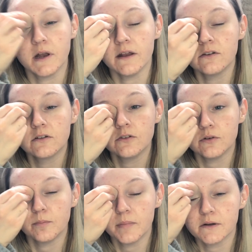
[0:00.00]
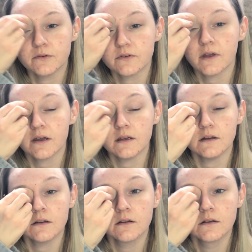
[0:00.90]
I'm just using that to
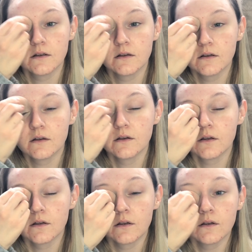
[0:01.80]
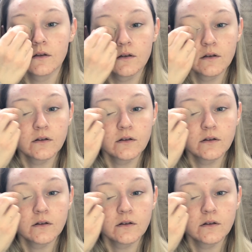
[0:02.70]
prime my lids.